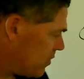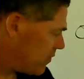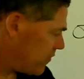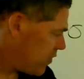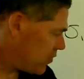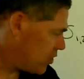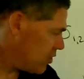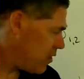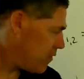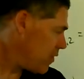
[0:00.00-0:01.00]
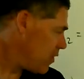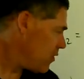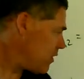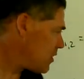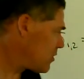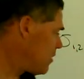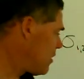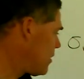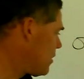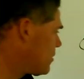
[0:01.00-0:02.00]
is a function of these three
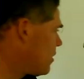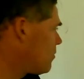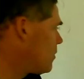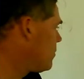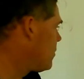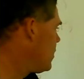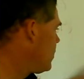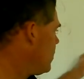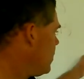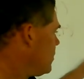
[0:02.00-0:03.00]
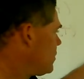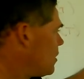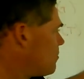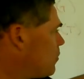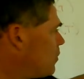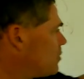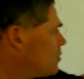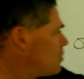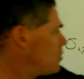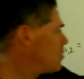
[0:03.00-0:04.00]
things that we want. Sigma 1,
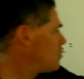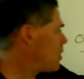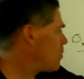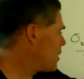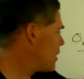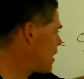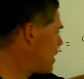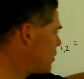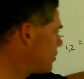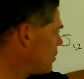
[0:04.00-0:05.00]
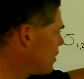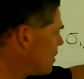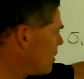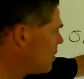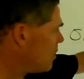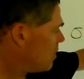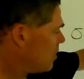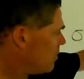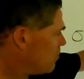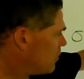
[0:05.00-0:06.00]
2, well, we can actually get
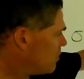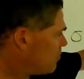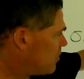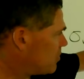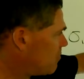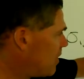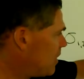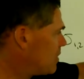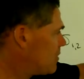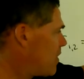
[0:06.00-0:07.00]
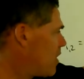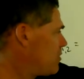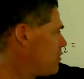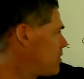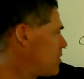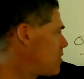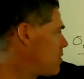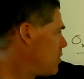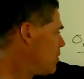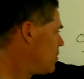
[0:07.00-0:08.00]
with the plus or minus value here,
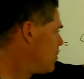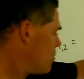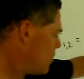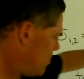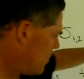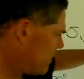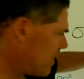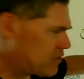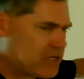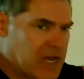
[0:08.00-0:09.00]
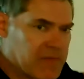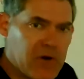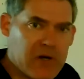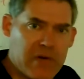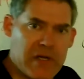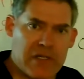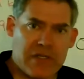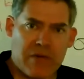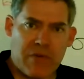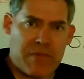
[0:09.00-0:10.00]
you know, we've actually got more equations
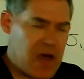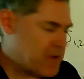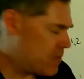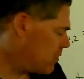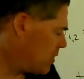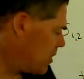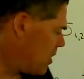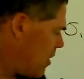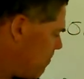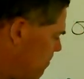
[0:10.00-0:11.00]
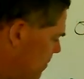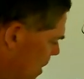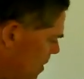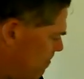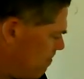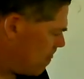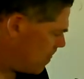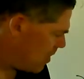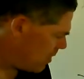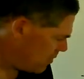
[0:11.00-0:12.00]
than we probably really need. But
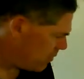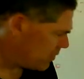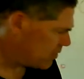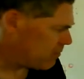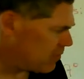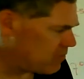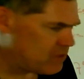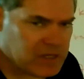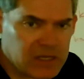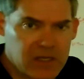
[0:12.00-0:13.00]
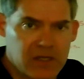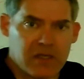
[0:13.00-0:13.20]
notice something really